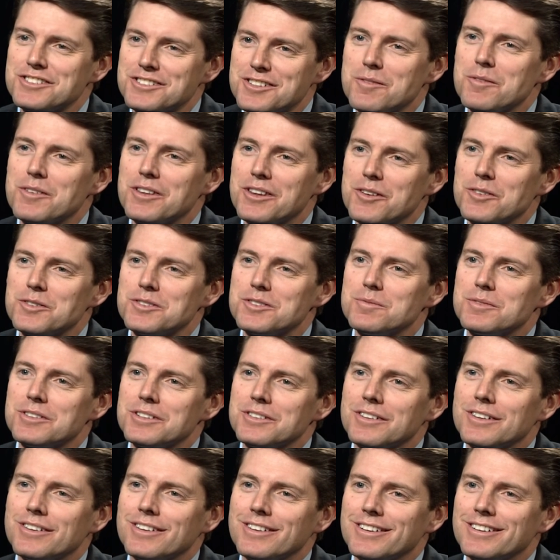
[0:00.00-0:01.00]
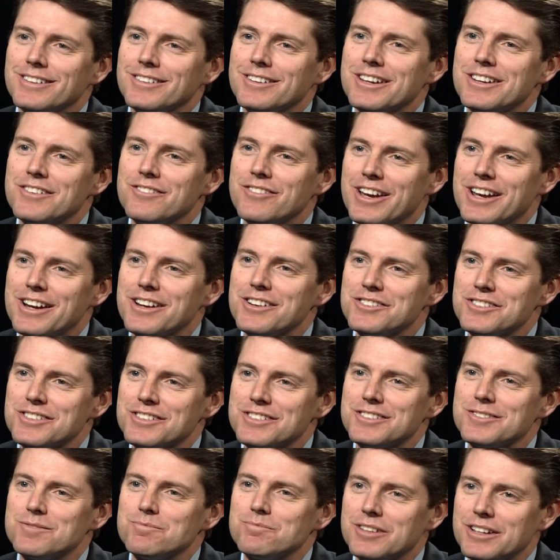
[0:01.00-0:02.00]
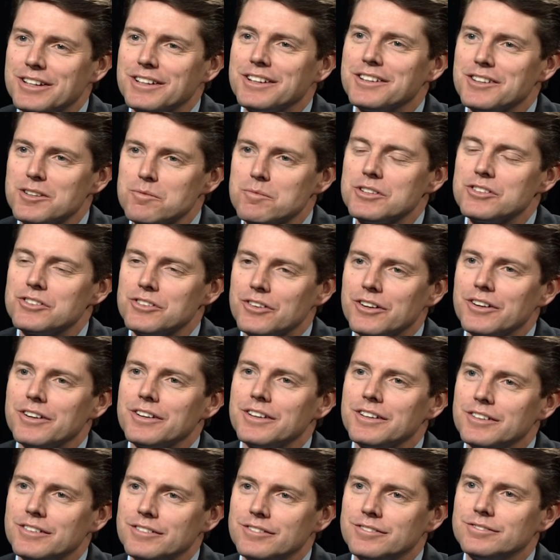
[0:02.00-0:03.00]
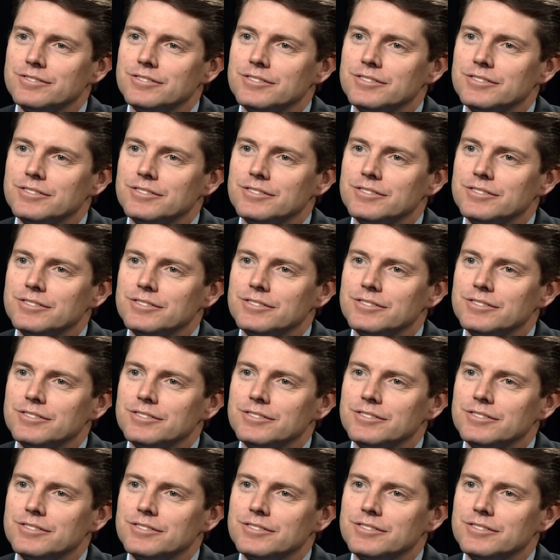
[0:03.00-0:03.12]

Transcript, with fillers: of some of those uh, advantages in being in the majority.